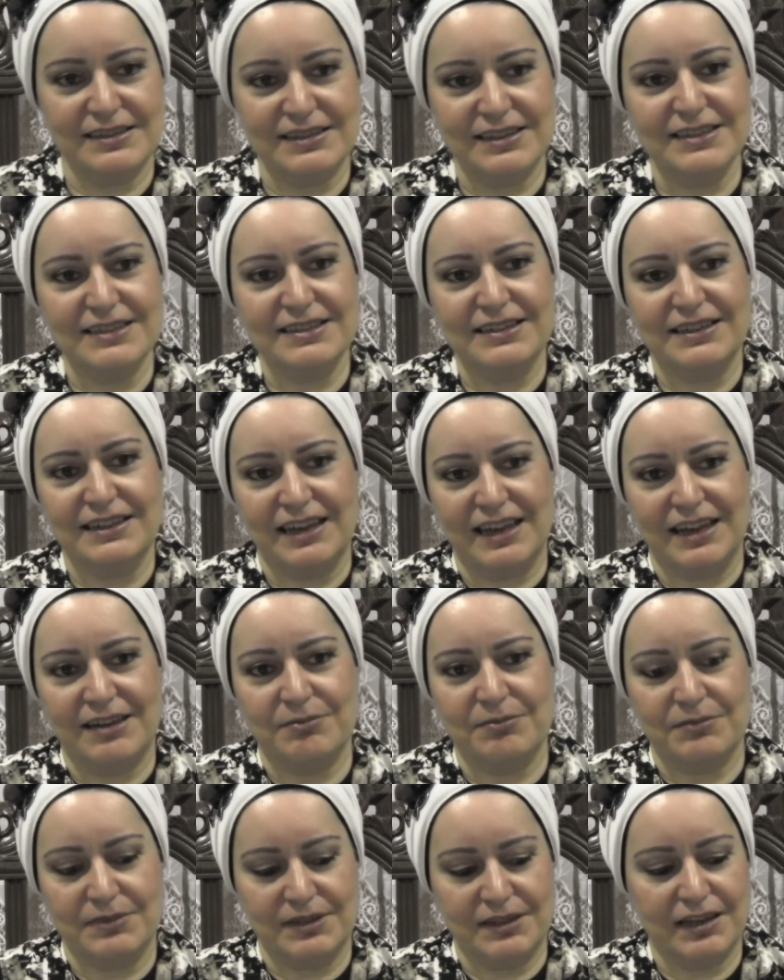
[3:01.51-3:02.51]
this
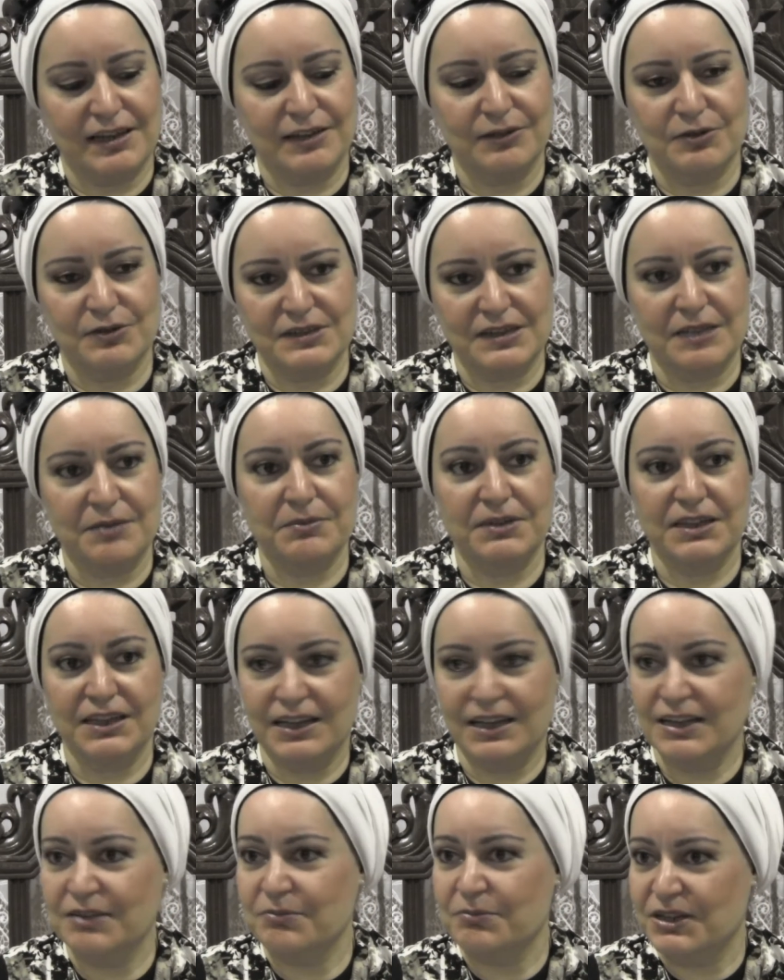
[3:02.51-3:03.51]
name tell you something
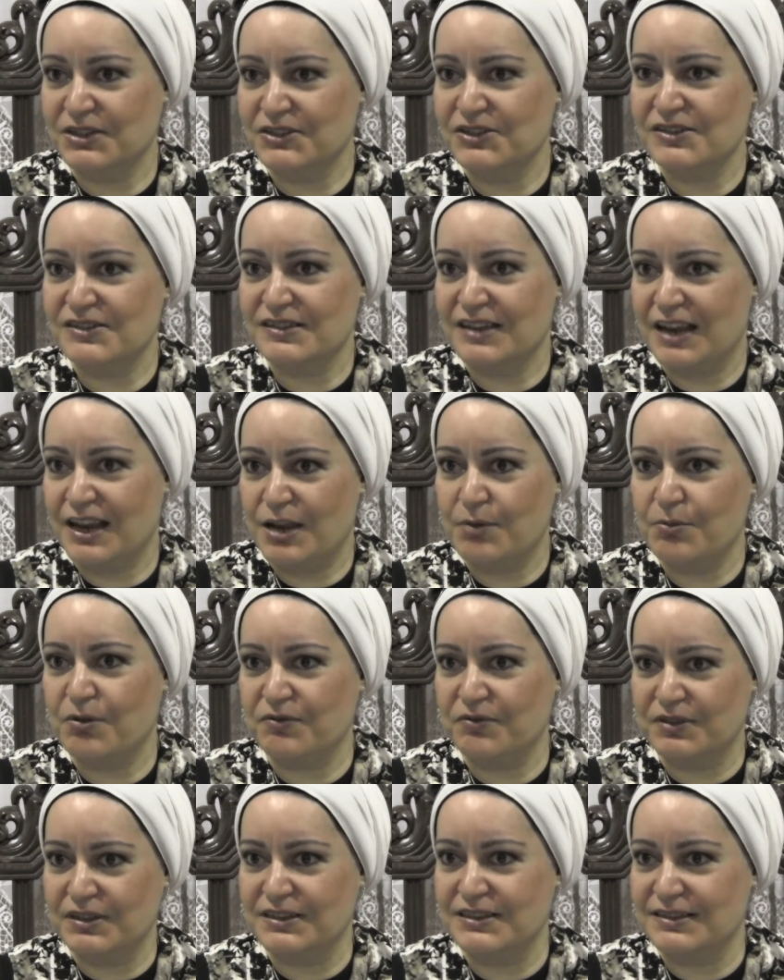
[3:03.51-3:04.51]
and he mentions the name
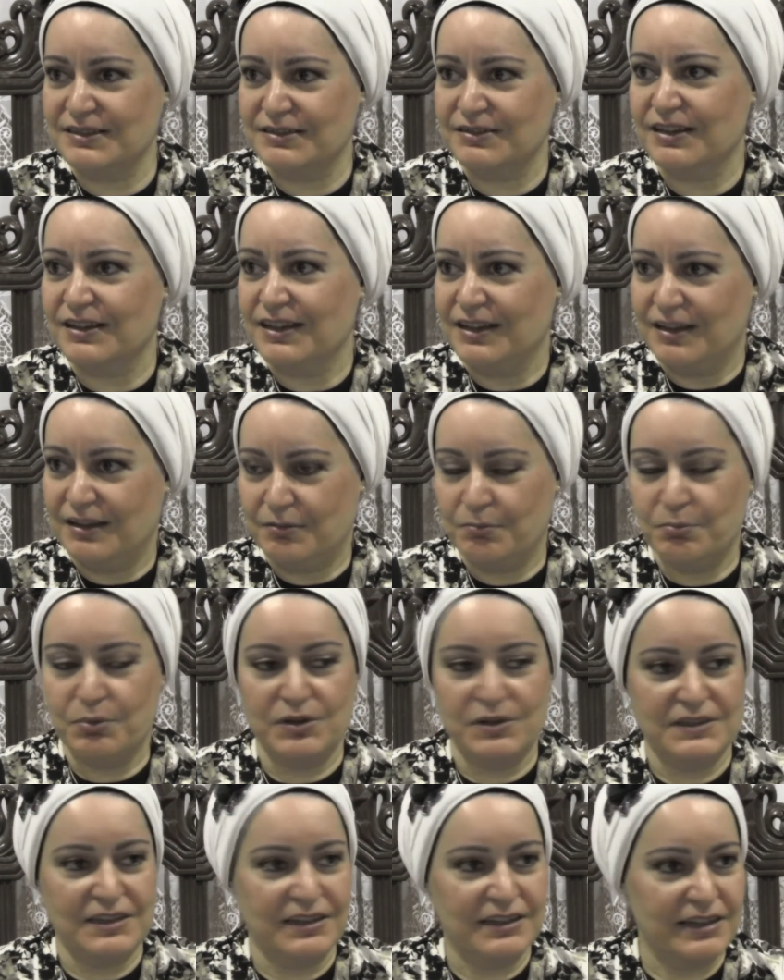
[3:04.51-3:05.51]
of this
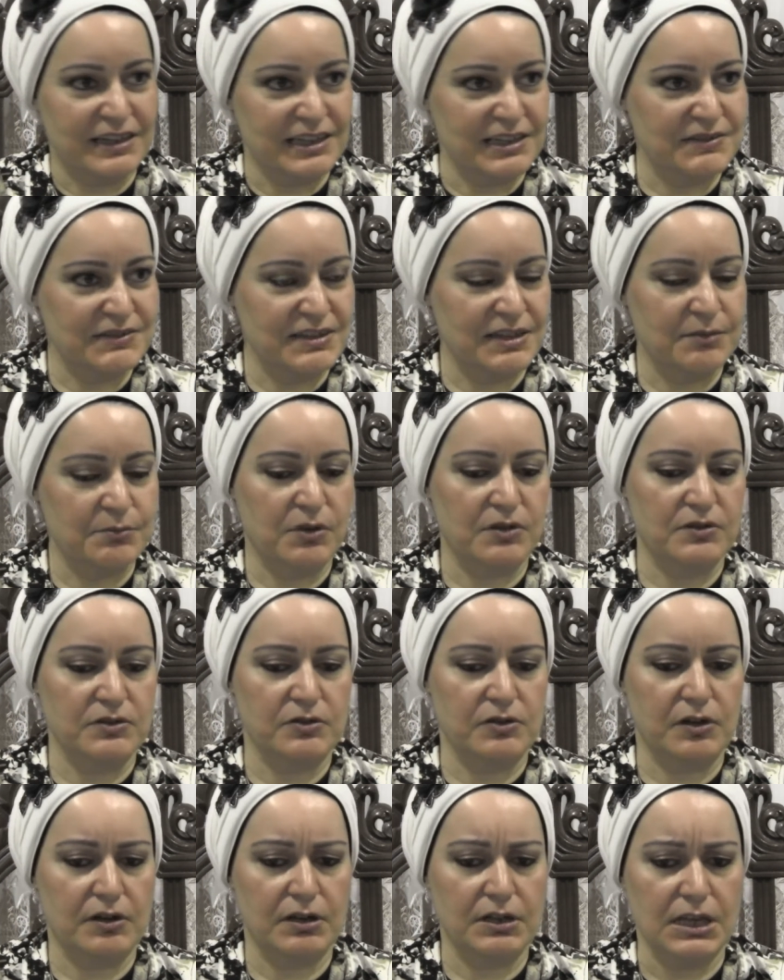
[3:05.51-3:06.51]
person that lives in
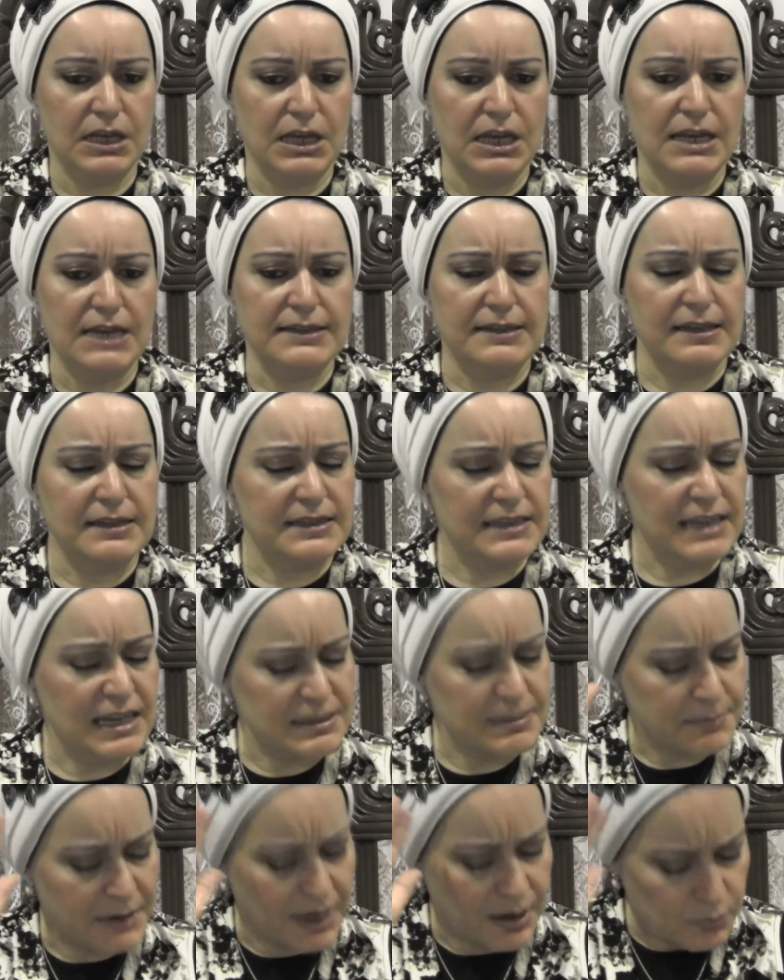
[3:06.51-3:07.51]
Montreal. He says,
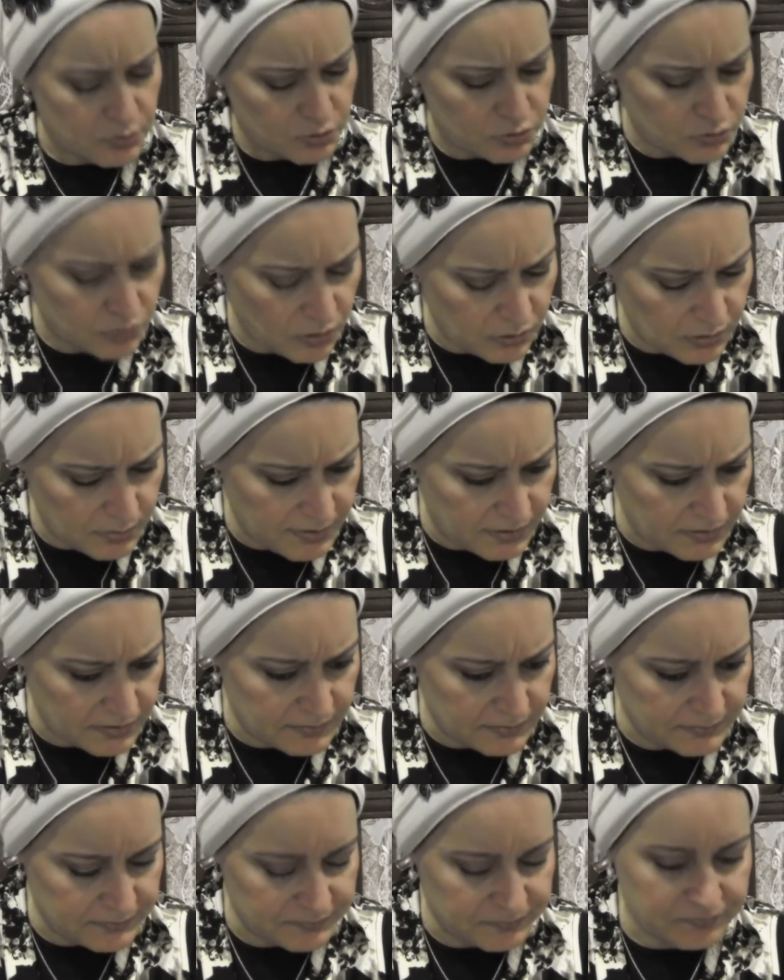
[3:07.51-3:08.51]
yes, but I want to talk about
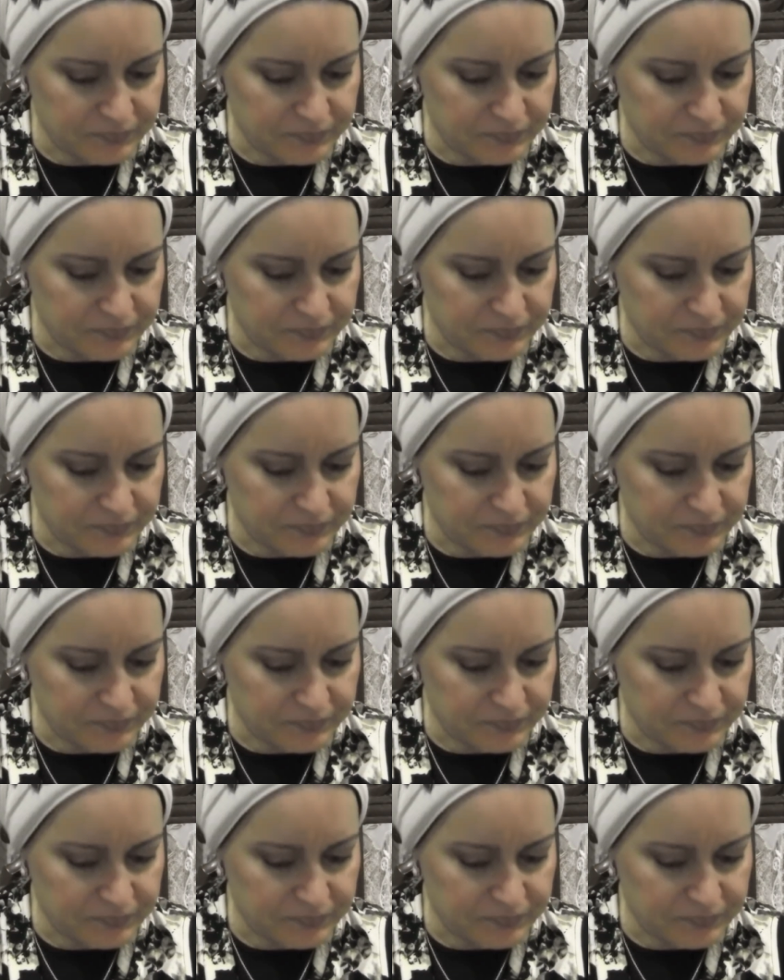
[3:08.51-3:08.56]
him.